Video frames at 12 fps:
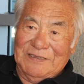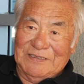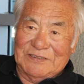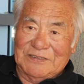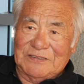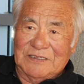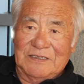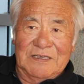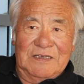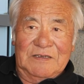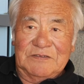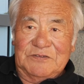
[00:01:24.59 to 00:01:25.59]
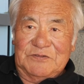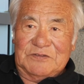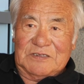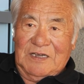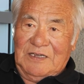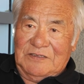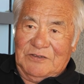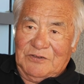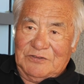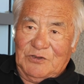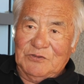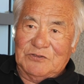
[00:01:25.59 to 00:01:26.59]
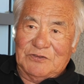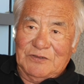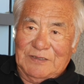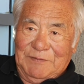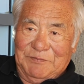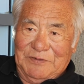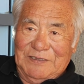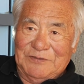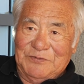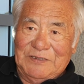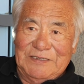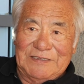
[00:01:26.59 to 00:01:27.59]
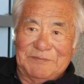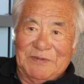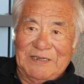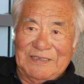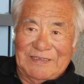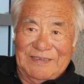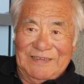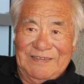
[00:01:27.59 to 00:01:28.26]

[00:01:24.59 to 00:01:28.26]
Then she said, God, no, don't do that, please. We need the money.